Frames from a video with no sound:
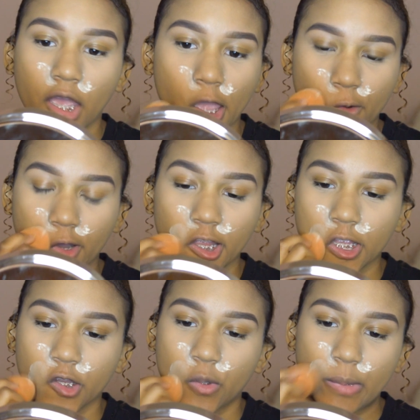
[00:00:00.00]
and right
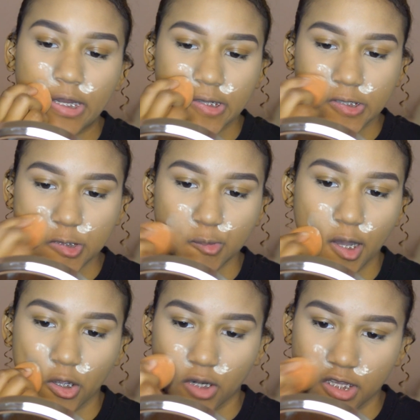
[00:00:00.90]
here where my
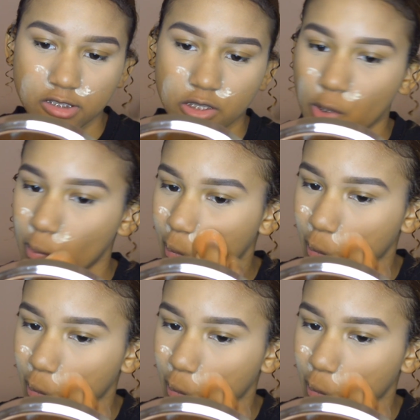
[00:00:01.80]
smile lines are.